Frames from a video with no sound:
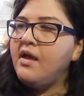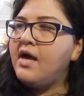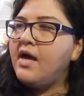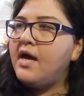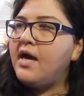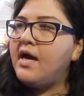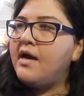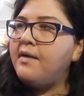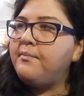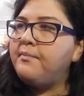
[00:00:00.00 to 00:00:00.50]

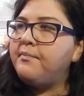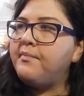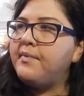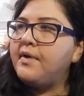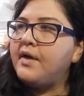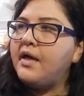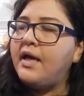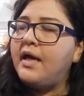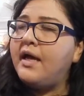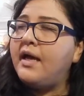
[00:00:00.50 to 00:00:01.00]
um,
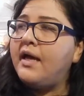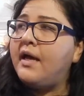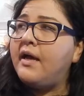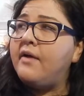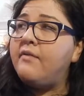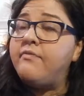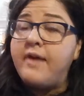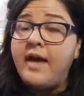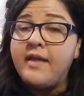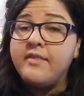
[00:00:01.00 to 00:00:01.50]

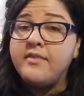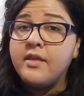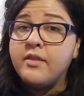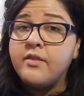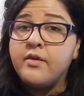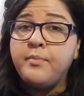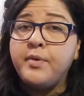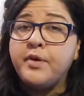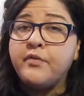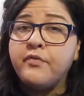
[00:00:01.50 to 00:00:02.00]
I've had the
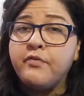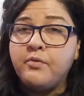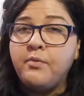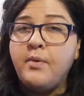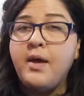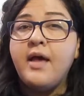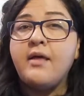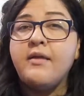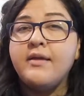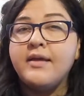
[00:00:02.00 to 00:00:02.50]
other book for a
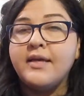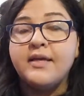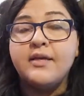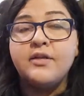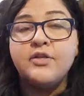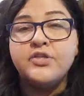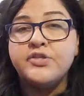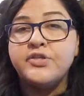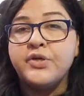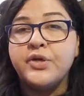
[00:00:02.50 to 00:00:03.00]
while
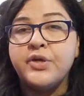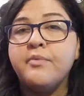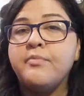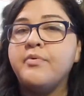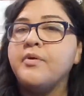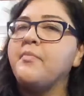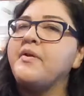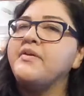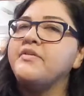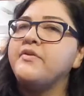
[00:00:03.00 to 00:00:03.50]
and just couldn't
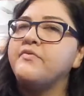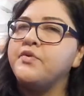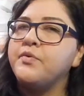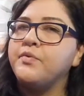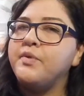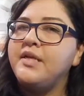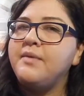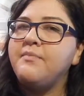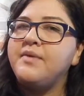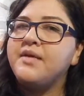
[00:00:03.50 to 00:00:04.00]
bring myself to
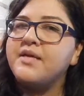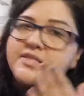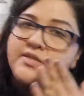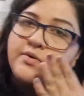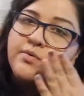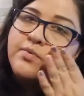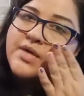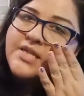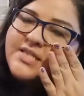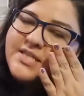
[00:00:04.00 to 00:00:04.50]
read it because
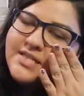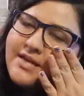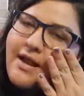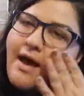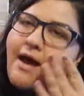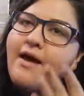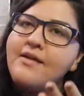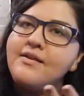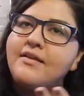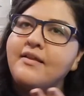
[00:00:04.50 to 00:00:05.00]
it was
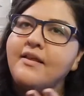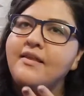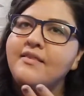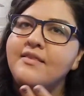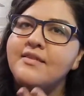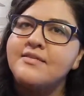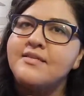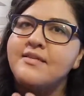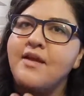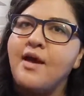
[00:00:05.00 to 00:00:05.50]
not, like
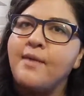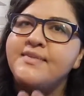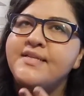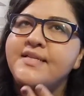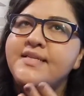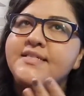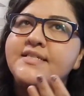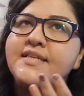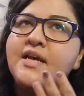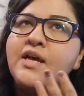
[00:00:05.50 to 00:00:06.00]
the
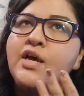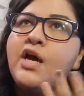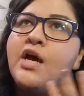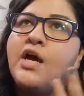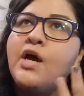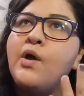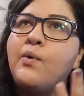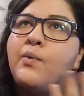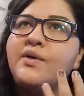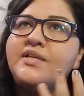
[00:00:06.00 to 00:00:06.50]
synopsis
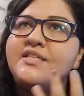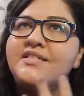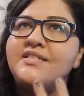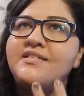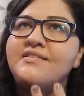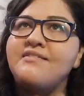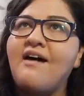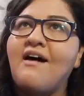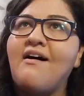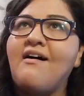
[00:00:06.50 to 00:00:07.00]
was
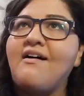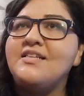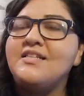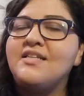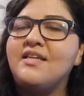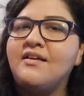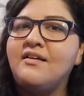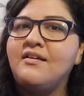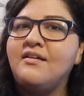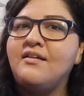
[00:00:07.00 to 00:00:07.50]
not
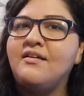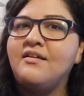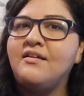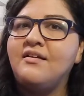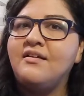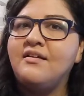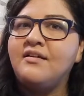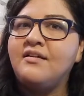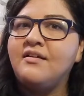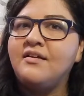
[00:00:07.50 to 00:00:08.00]

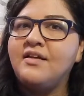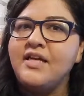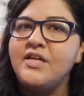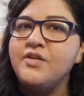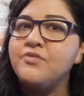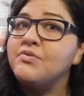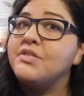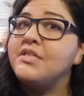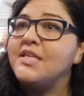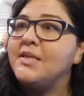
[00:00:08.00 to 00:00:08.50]

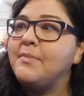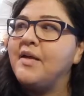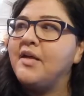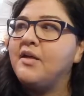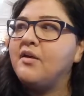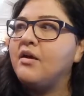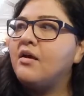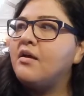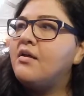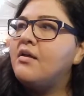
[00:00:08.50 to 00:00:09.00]
interesting me at
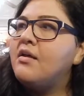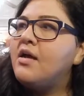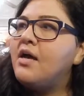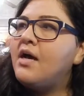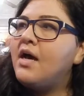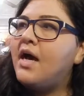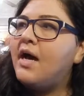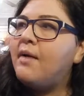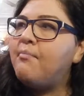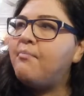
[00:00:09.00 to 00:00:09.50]
all,
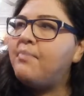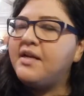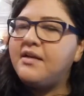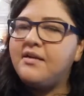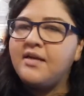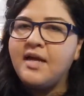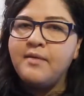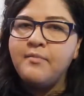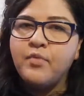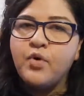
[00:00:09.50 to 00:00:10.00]
uh,
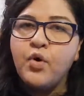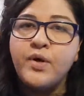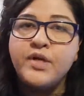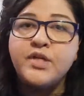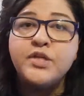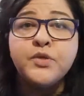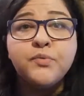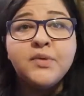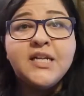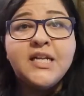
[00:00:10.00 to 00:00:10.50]
but I'm going
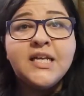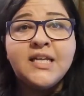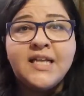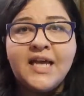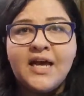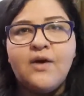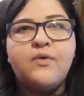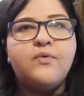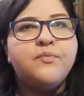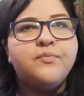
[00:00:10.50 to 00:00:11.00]
to read it
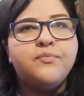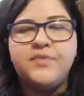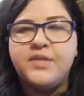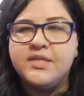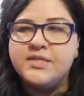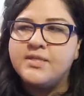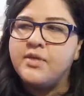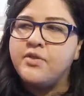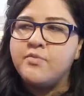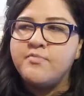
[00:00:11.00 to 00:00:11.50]
now,
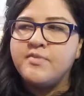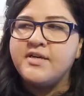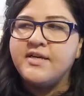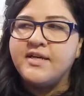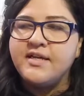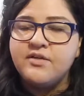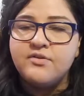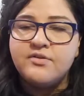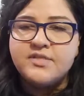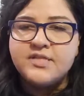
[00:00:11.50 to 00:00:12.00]
this other book,
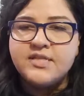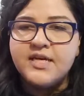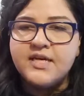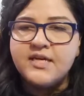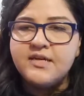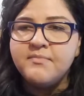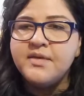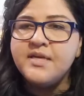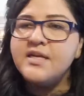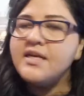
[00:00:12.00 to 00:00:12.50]
and you'll see that
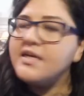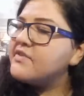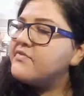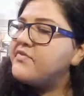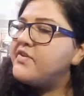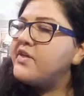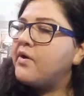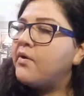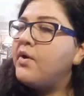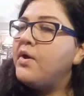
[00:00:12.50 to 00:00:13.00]
in my next
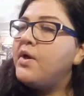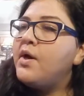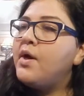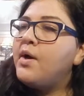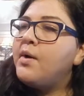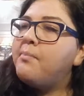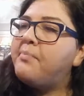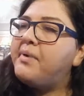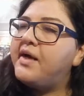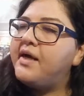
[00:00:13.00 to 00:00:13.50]
video.
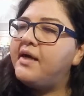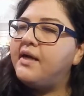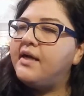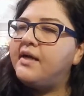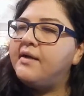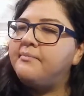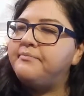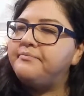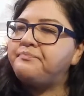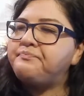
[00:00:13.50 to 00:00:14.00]
But
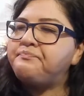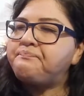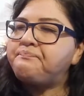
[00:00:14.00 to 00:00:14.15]
um,